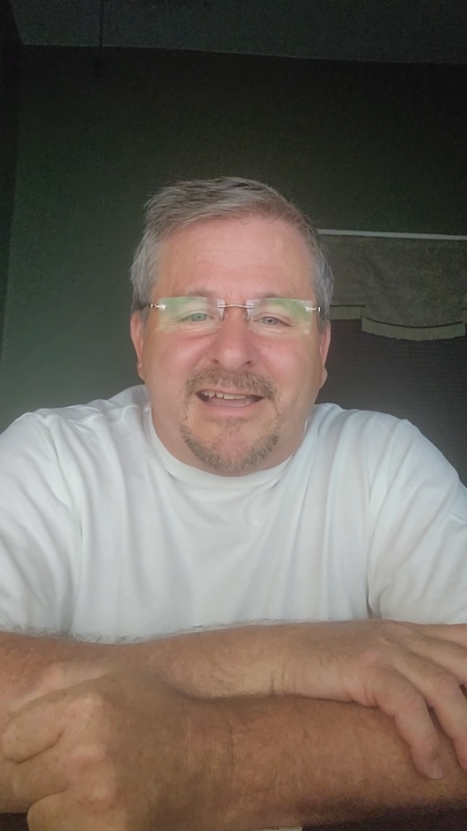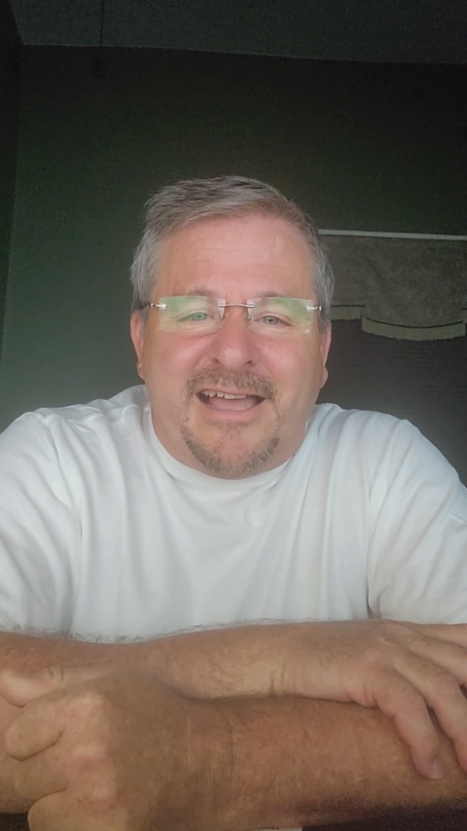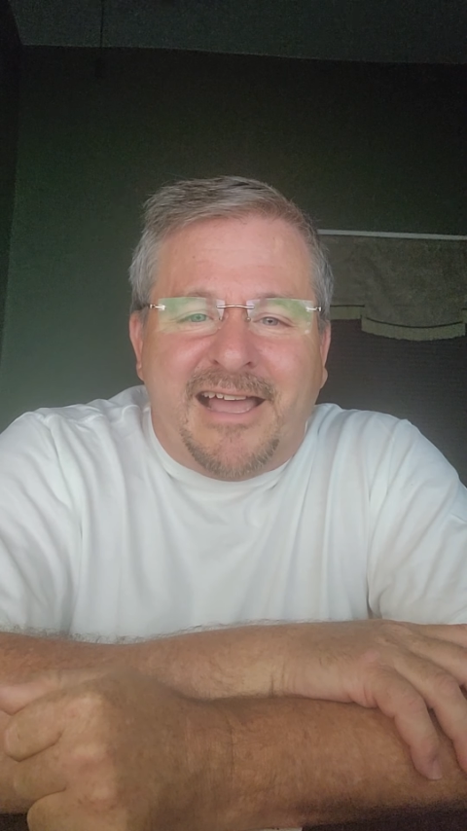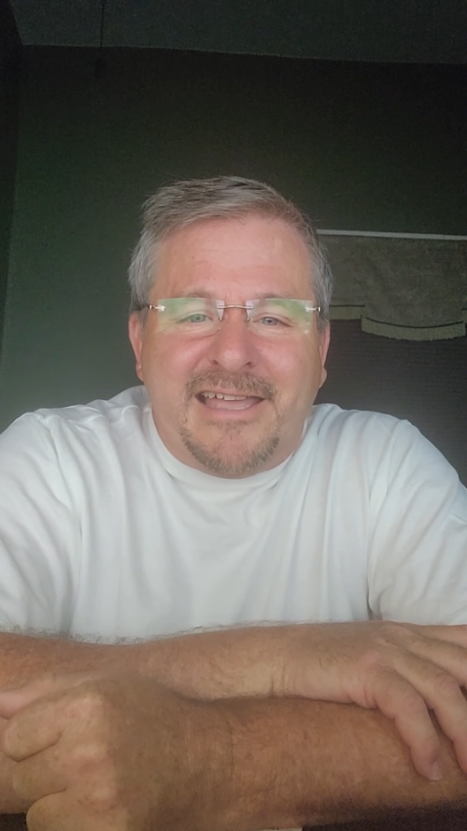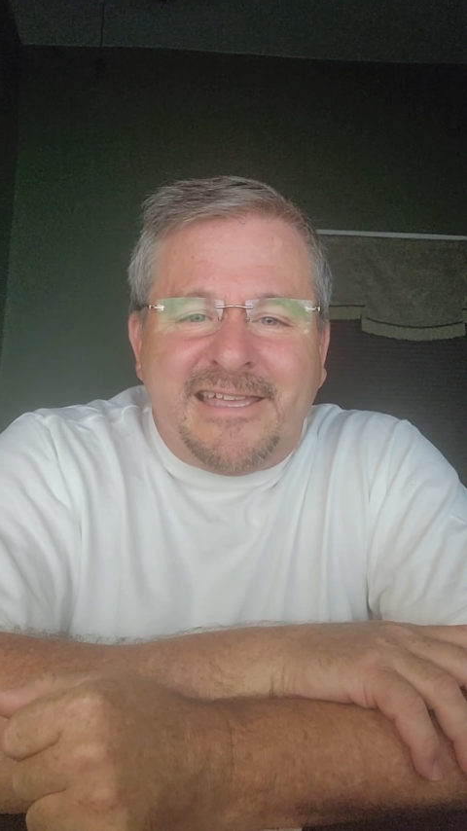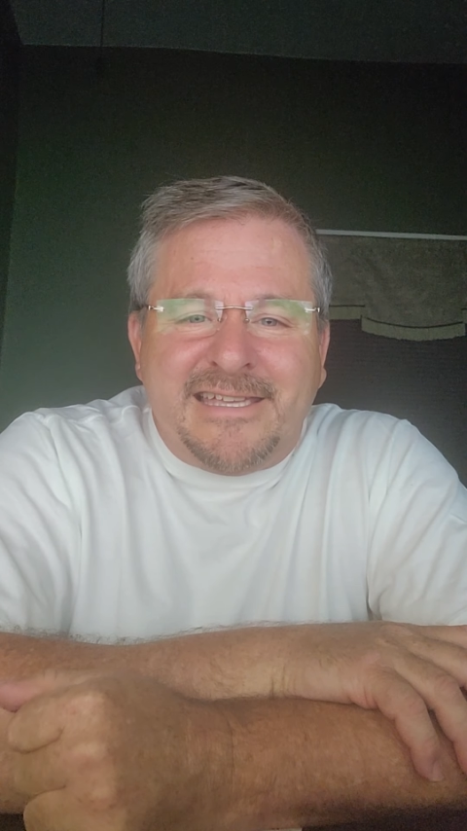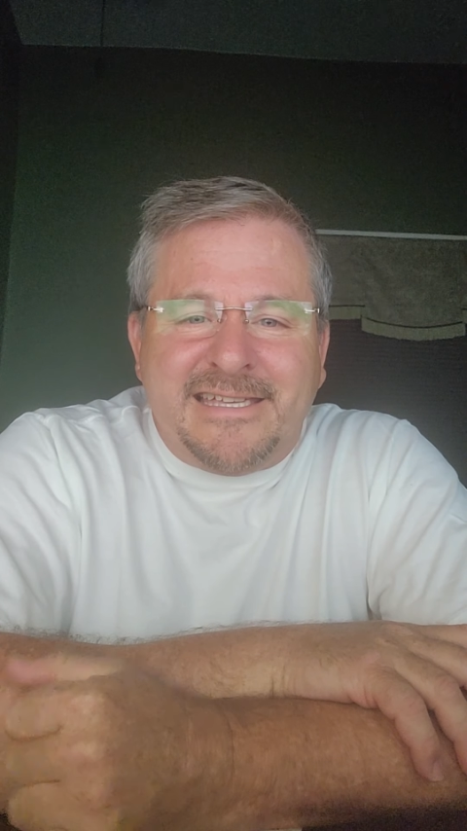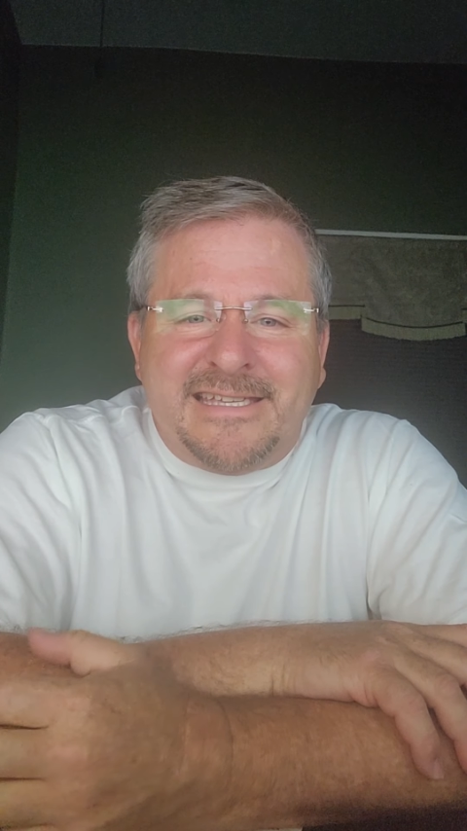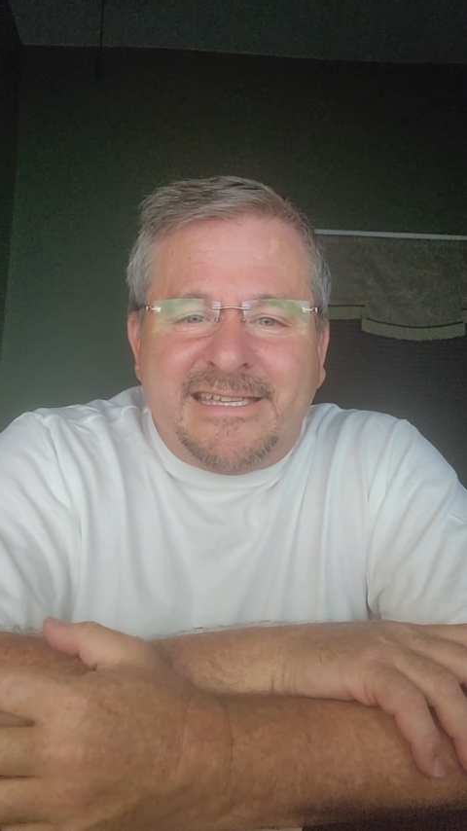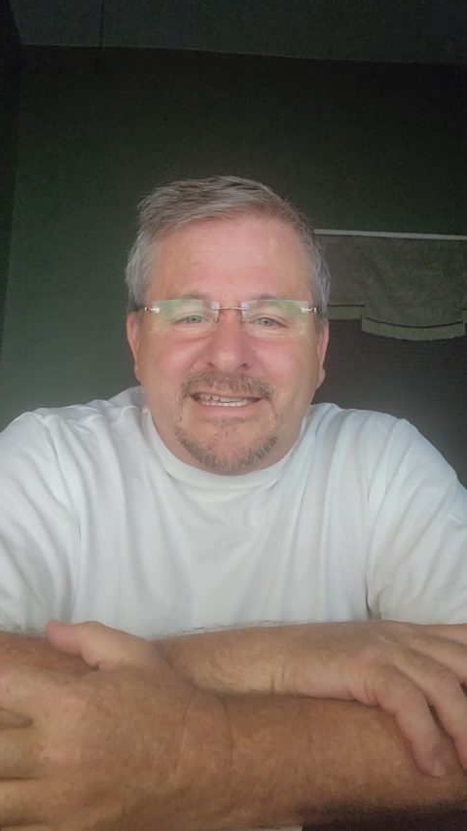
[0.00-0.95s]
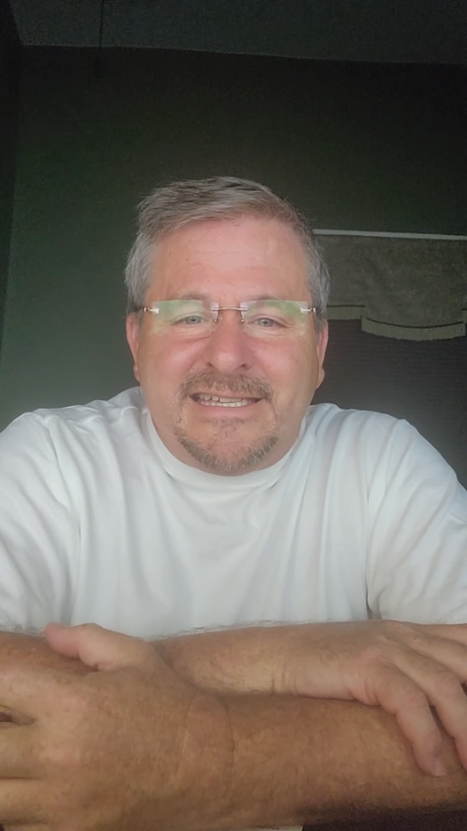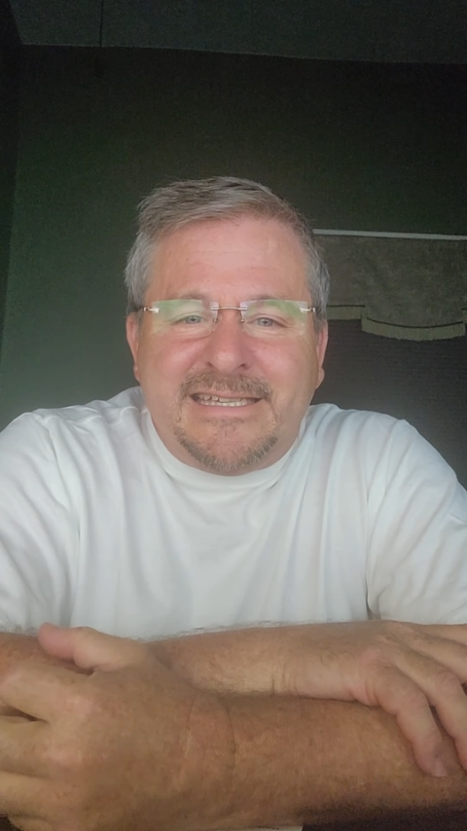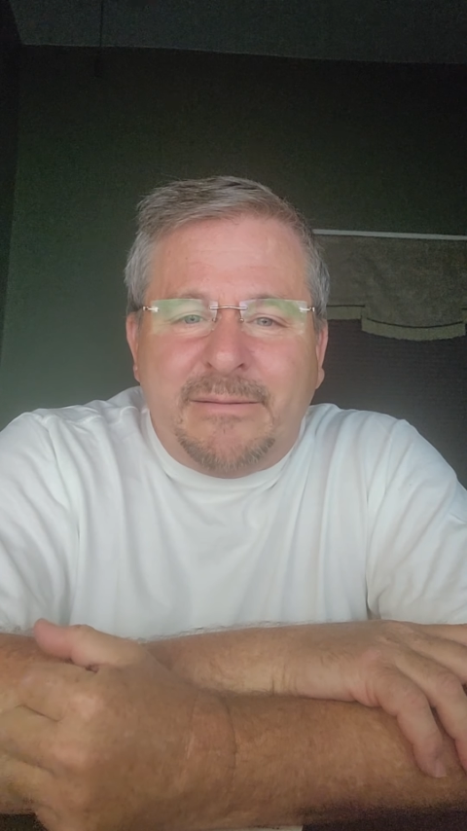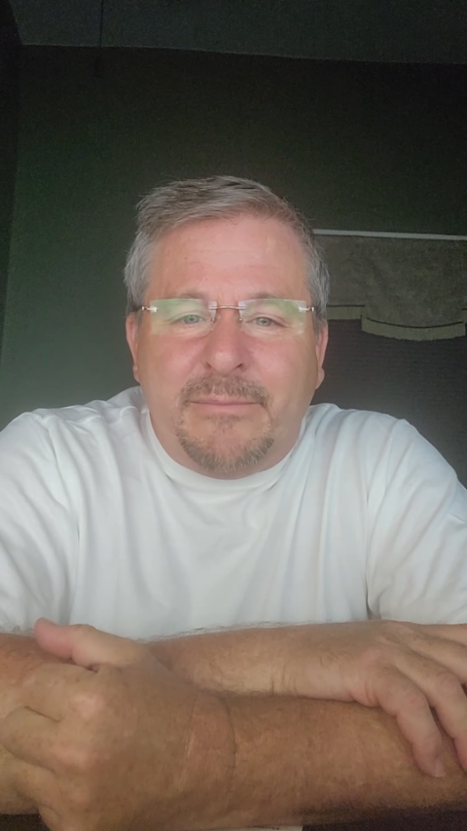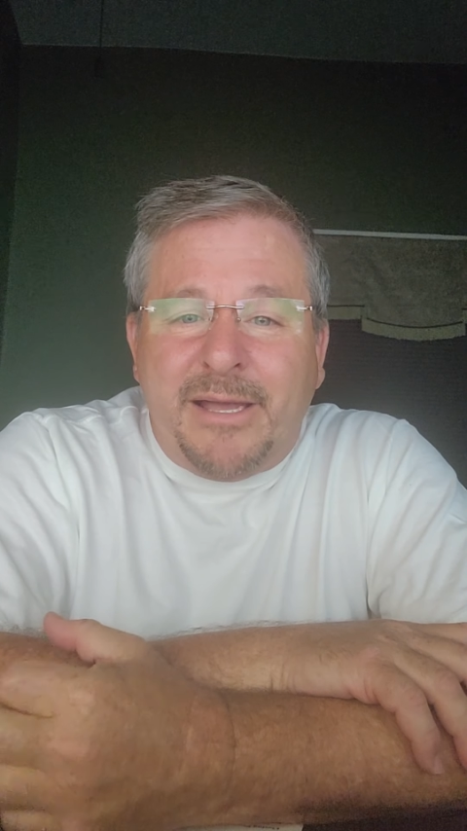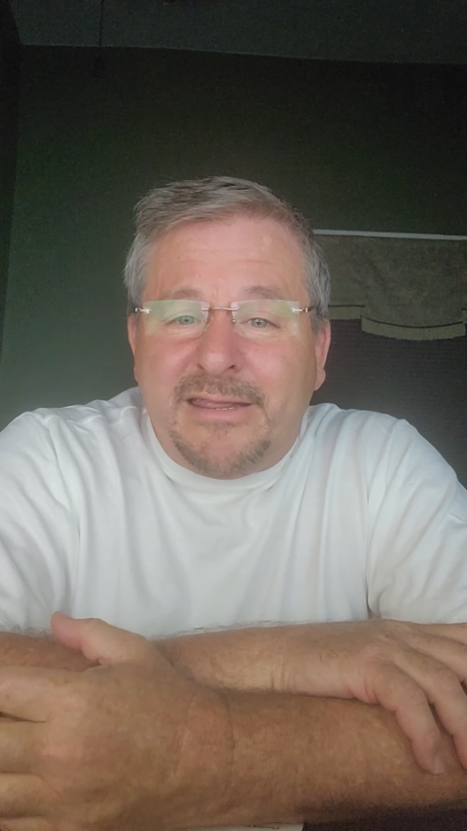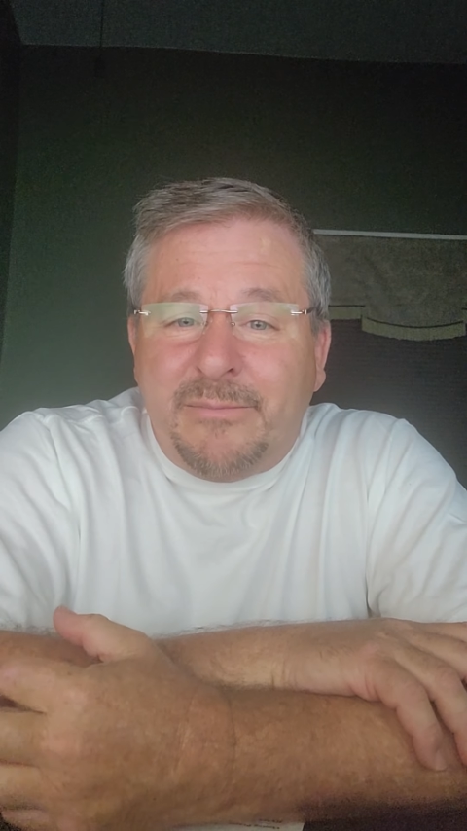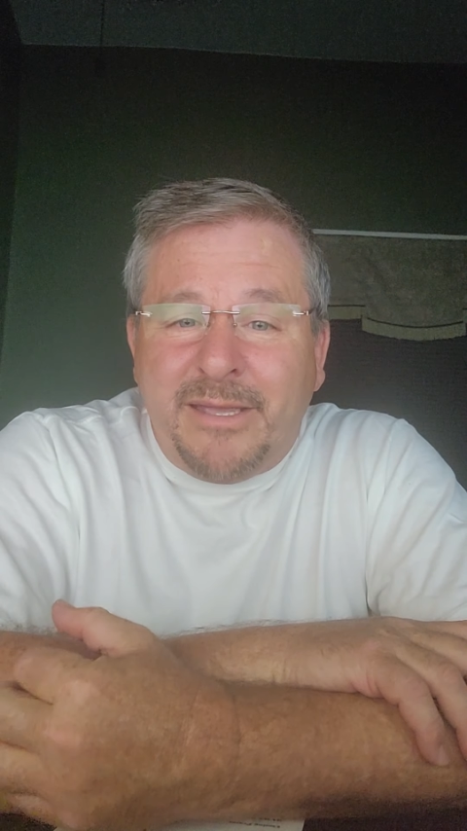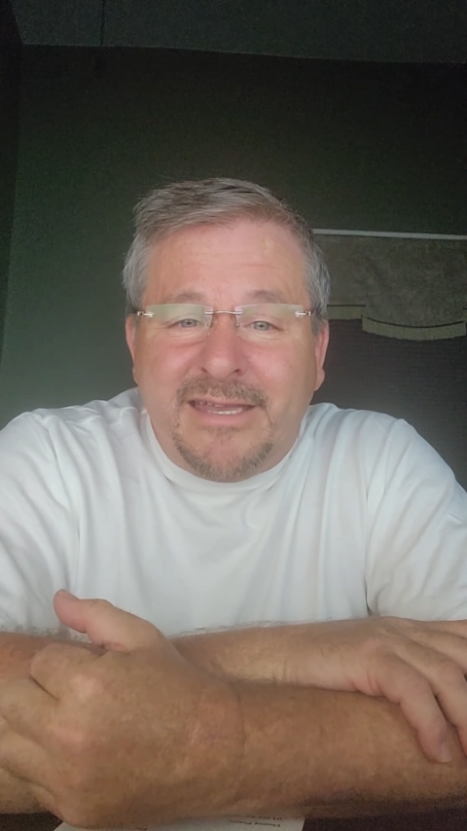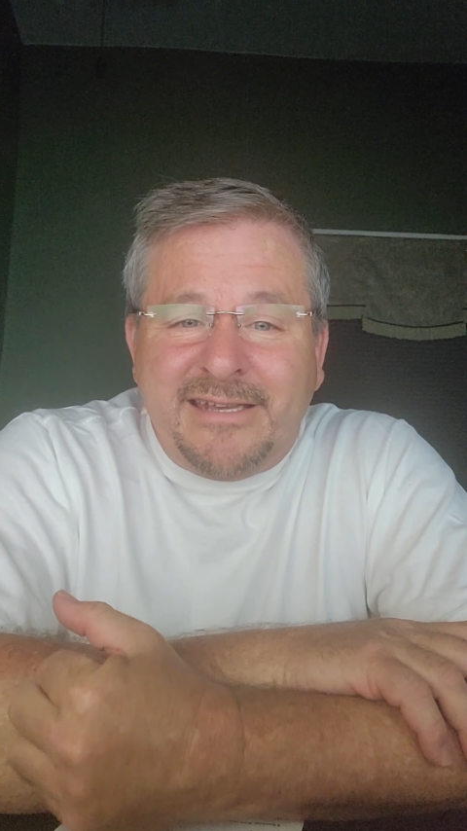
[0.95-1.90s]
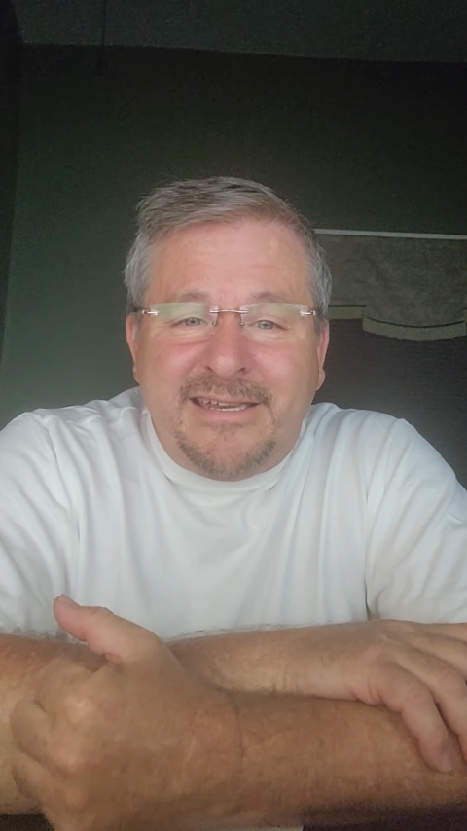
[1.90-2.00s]
I am on the
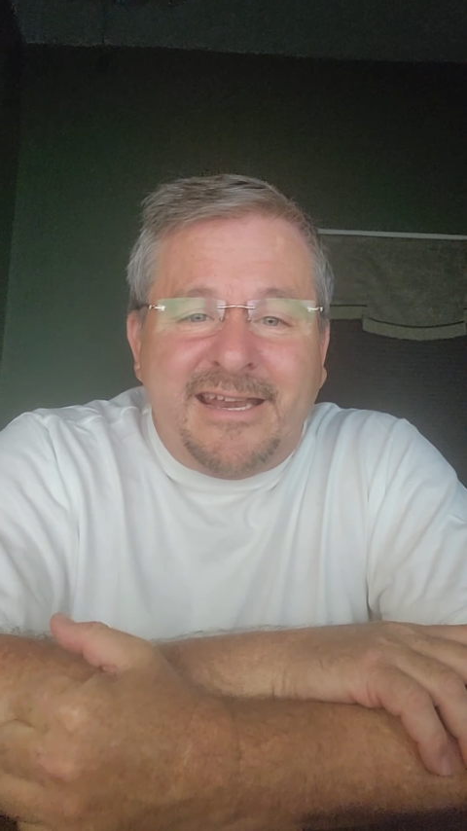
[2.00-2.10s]
mend,